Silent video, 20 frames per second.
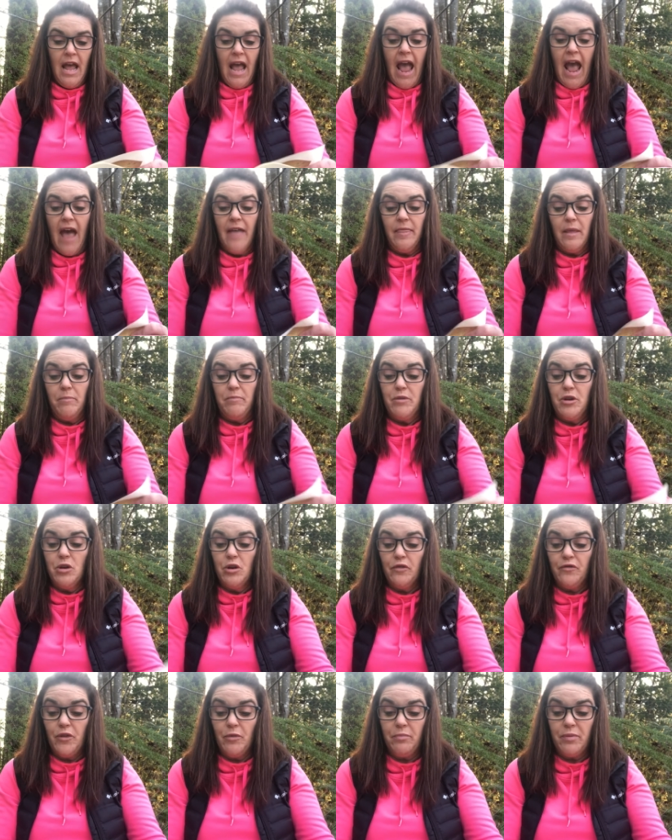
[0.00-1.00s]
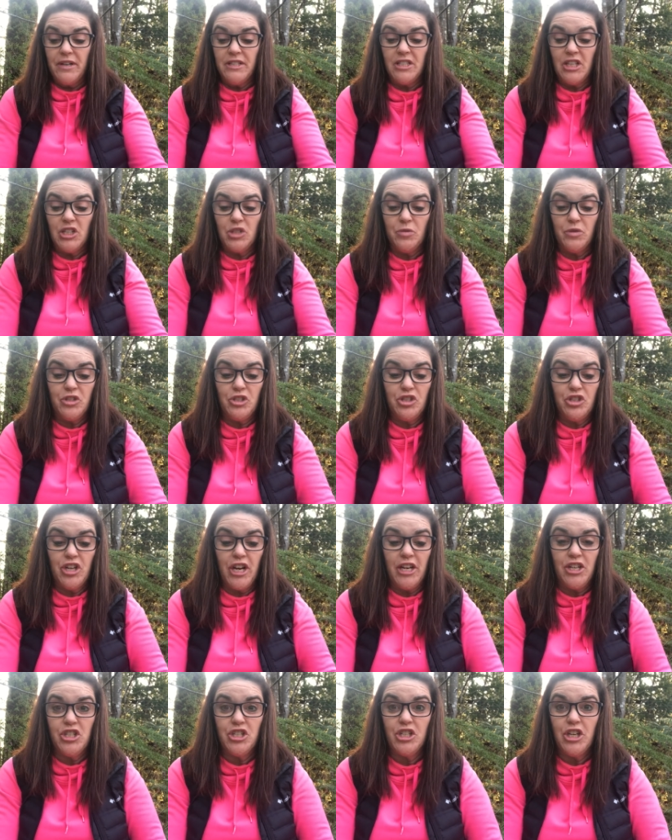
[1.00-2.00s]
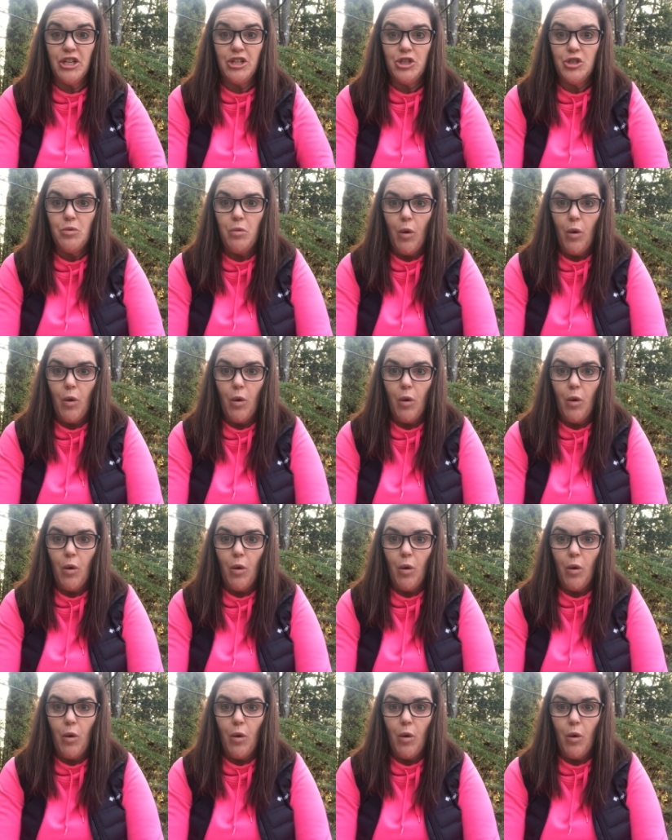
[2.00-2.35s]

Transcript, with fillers: And the beautiful princess was changed into